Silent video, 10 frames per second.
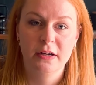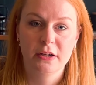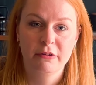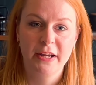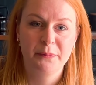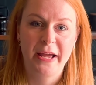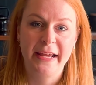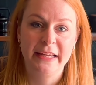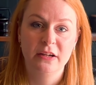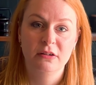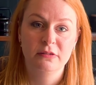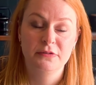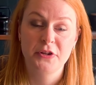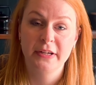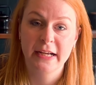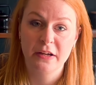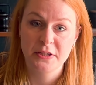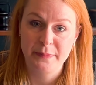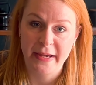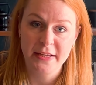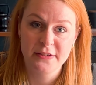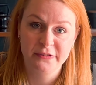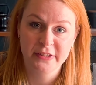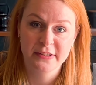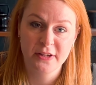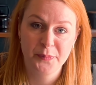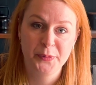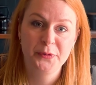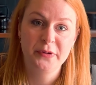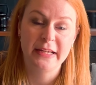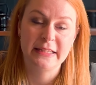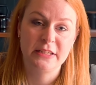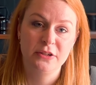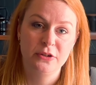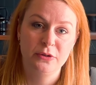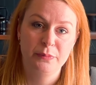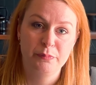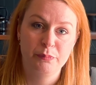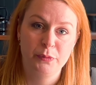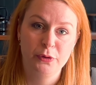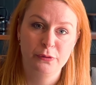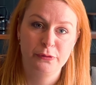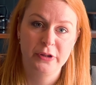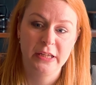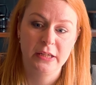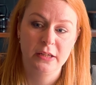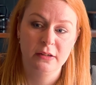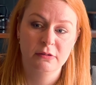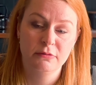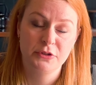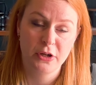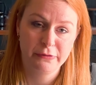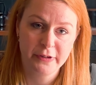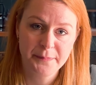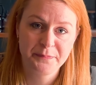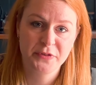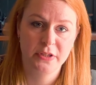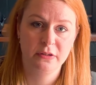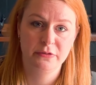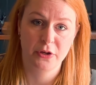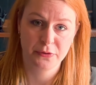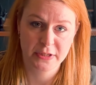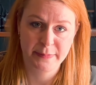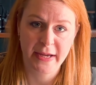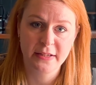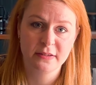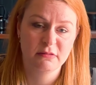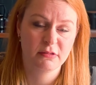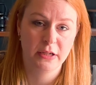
A great way of zoning out a space, for example, is to move the sofa to zone the space.